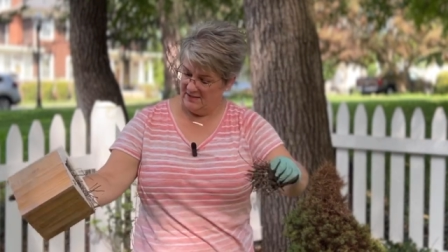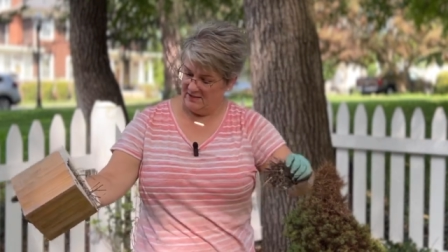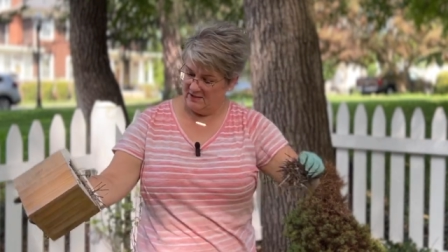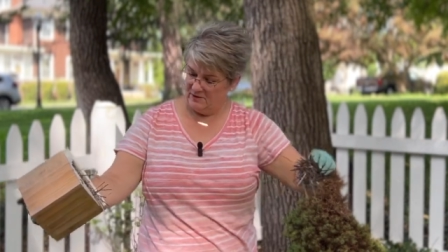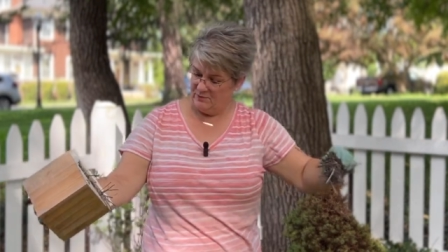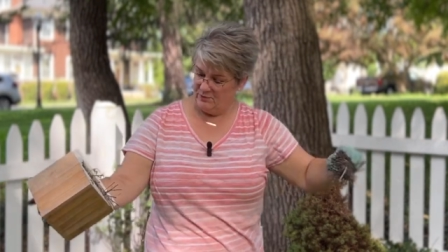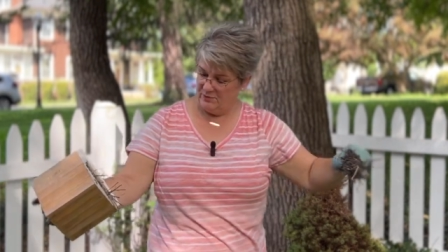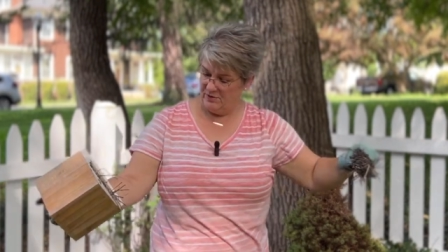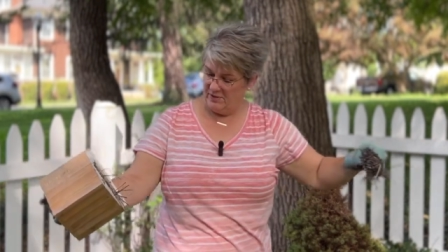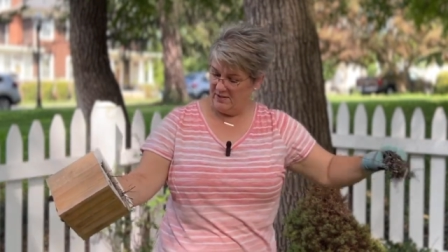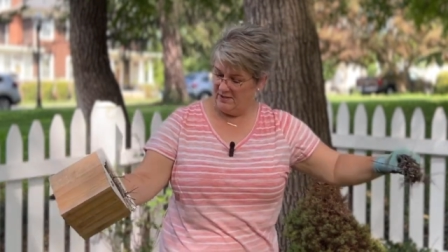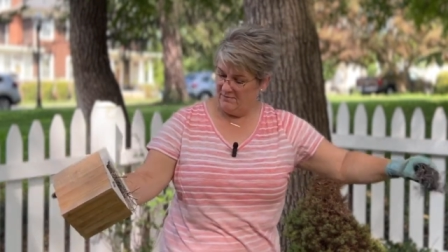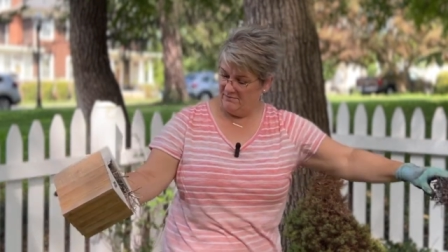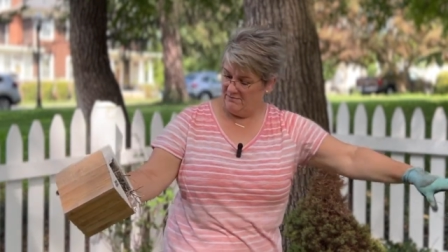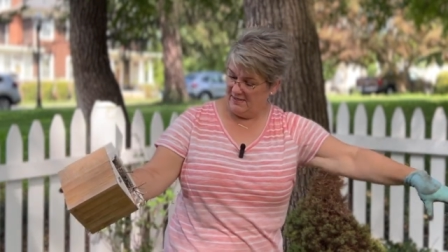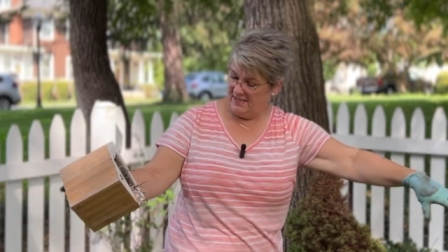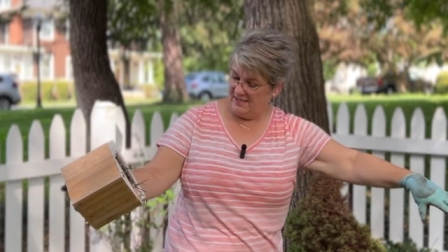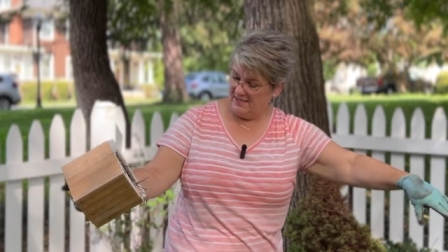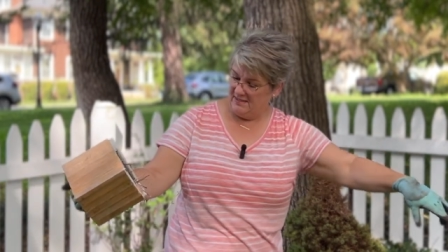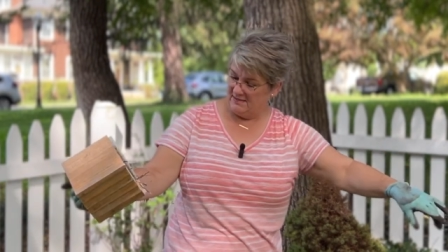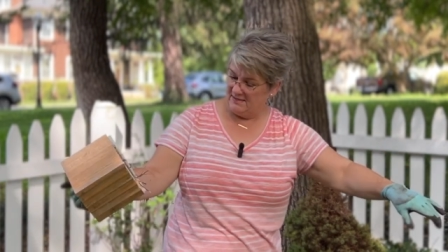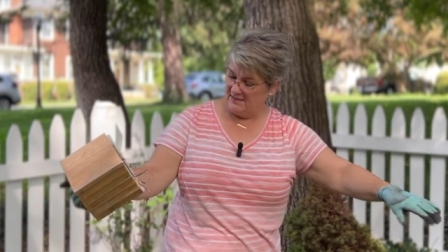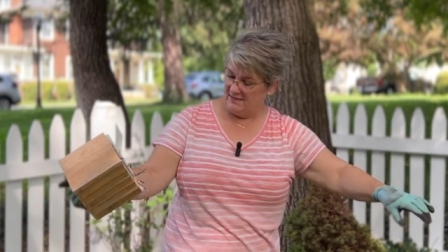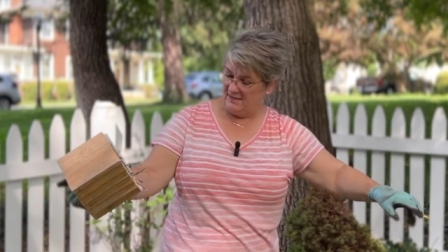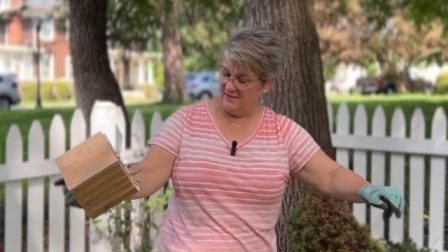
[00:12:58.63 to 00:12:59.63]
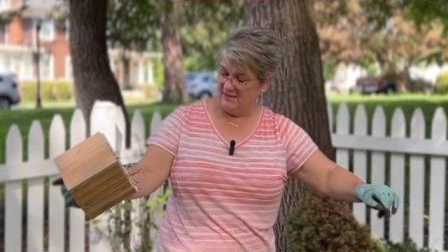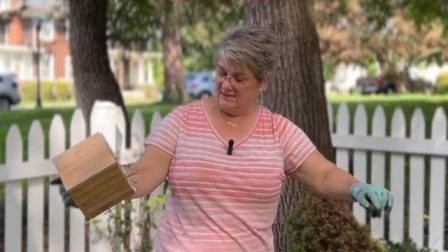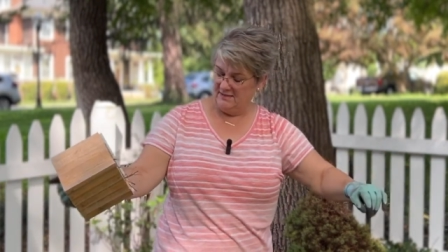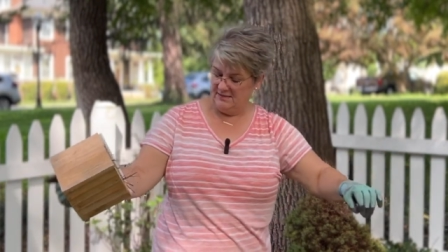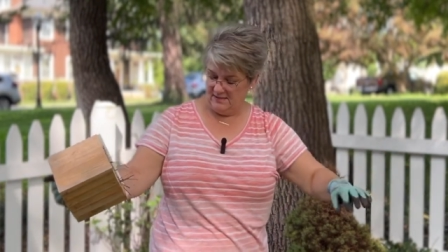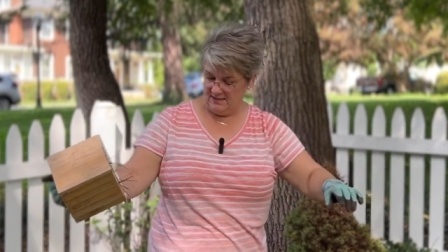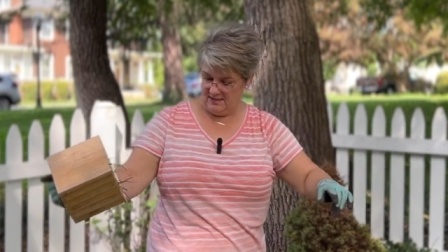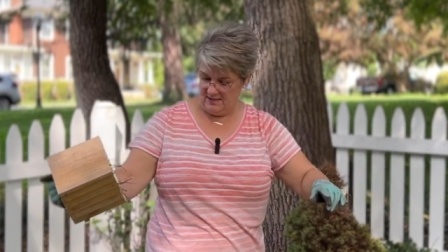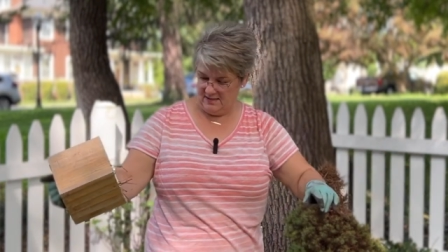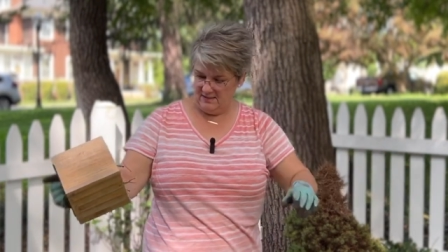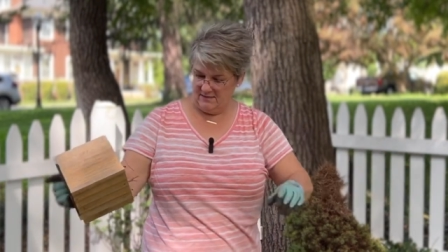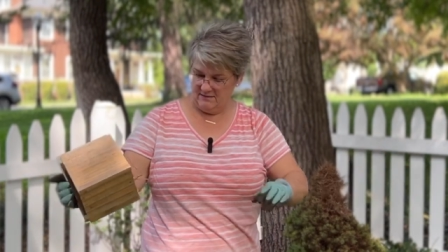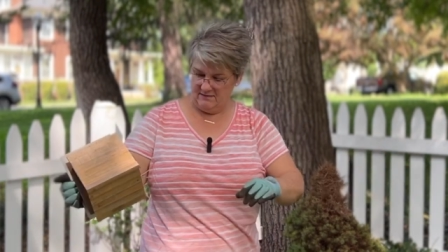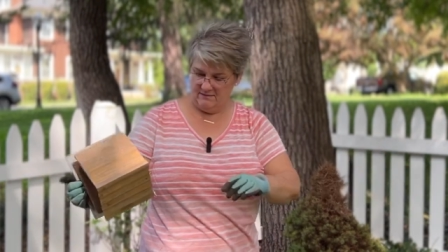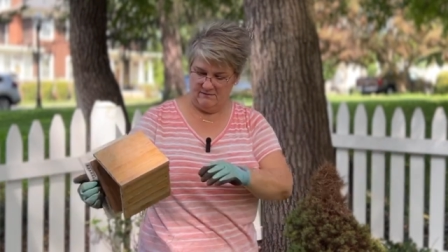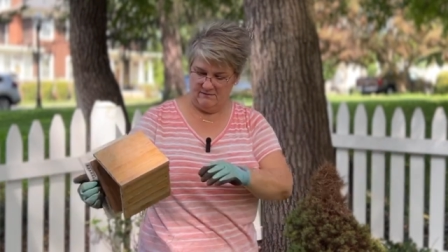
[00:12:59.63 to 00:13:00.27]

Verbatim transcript: It's pretty amazing, isn't it?